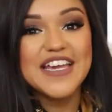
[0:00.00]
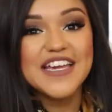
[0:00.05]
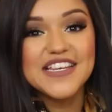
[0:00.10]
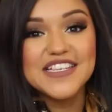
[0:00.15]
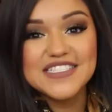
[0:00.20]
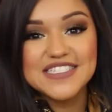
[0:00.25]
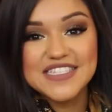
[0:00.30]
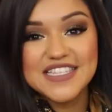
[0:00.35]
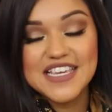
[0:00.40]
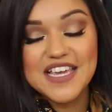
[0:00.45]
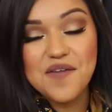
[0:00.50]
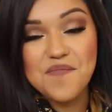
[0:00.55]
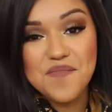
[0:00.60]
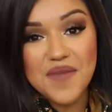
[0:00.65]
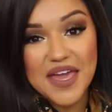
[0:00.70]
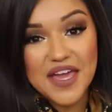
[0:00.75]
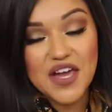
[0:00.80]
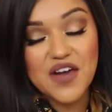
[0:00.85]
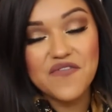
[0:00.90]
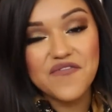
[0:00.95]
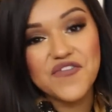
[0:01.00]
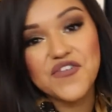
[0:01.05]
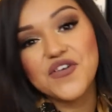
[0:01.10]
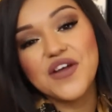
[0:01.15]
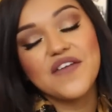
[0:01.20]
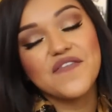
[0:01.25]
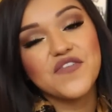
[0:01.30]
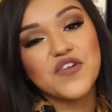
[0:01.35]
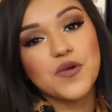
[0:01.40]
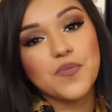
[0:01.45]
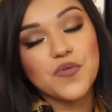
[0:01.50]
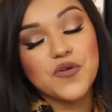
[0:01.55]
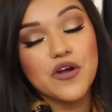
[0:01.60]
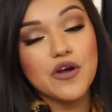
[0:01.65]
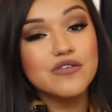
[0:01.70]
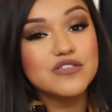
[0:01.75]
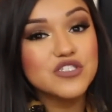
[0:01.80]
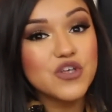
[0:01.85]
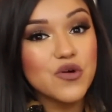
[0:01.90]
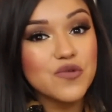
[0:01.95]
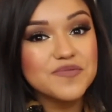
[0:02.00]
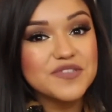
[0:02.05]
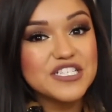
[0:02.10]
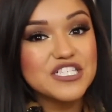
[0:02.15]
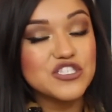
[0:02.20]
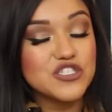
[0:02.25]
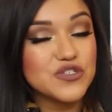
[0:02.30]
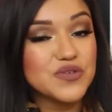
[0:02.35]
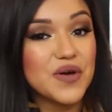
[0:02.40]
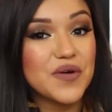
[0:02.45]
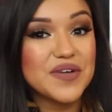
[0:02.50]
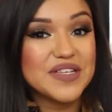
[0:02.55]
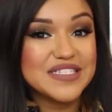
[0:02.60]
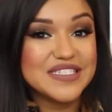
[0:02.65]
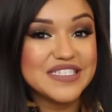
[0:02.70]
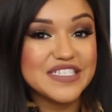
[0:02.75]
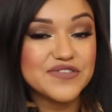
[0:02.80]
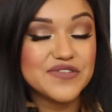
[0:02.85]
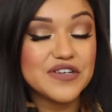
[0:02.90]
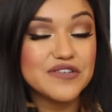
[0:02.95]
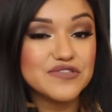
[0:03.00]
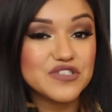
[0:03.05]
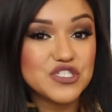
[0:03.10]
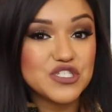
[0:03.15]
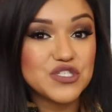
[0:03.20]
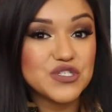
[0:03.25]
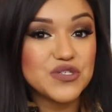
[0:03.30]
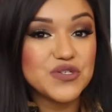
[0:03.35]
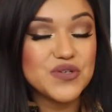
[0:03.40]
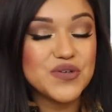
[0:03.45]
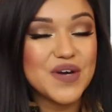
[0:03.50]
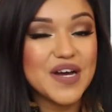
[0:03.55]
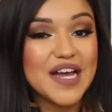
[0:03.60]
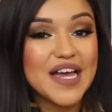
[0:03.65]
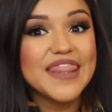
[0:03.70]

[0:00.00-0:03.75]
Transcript: It is the Makeup Forever Pro Sculpting Duo in 02.